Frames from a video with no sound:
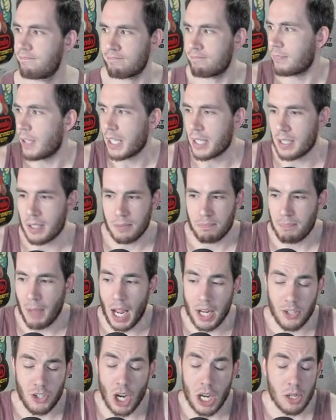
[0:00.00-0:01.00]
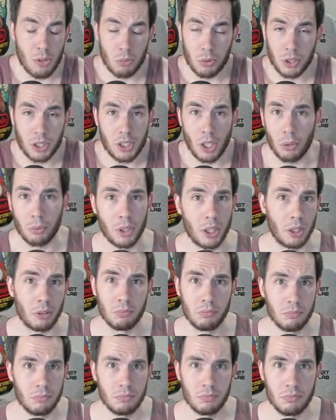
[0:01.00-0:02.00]
Like, I genuinely don't know.
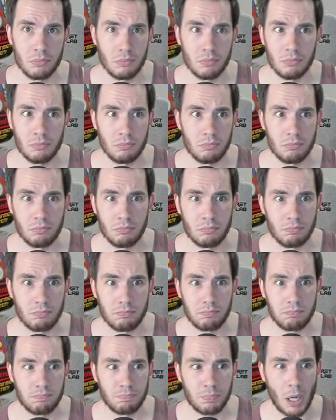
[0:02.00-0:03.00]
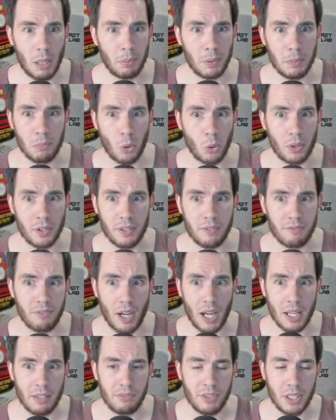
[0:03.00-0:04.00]
Probably more than
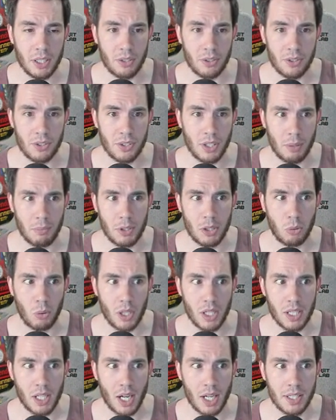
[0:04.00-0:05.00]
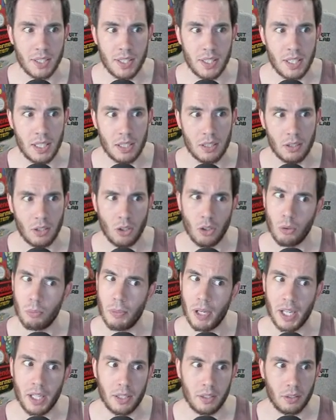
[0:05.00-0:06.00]
five years. That'd be 2019. Oh,
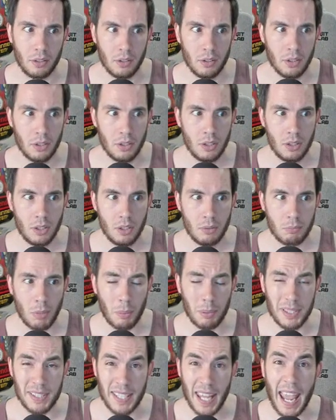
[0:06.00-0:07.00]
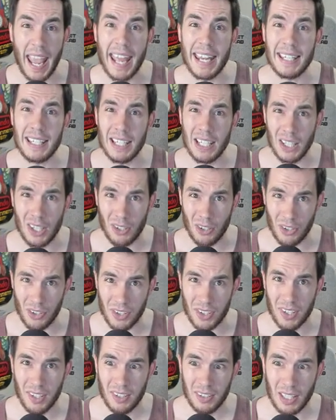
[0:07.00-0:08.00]
man. Probably 10
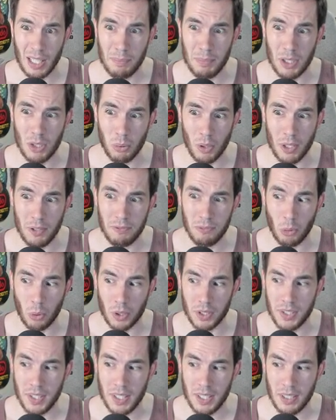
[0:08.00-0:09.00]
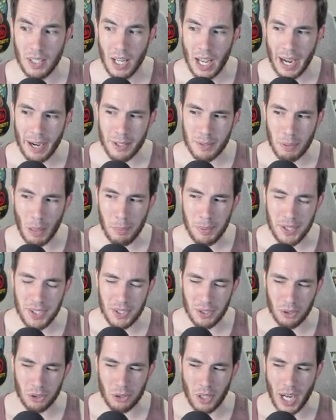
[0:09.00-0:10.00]
years. That'd be 2014. I was probably
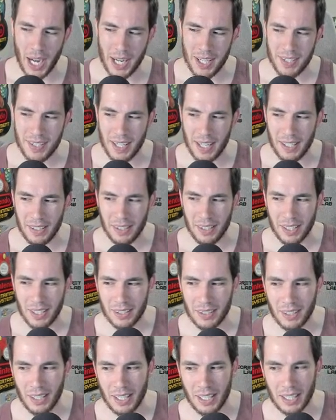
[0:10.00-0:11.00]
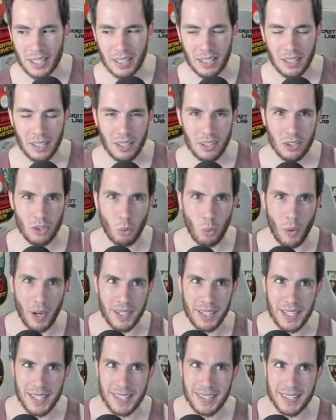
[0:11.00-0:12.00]
still grad sailing in like
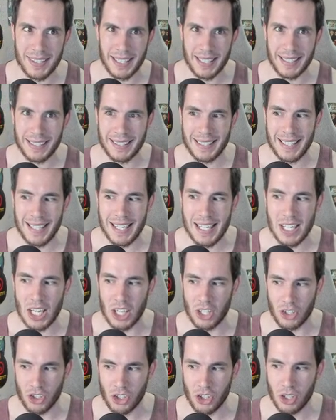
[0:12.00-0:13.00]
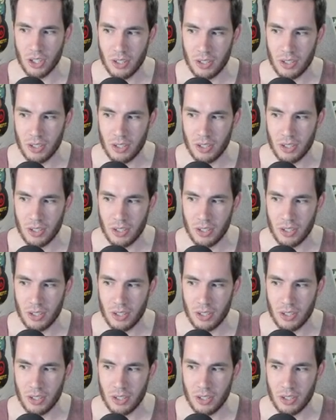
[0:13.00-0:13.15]
2016 ish.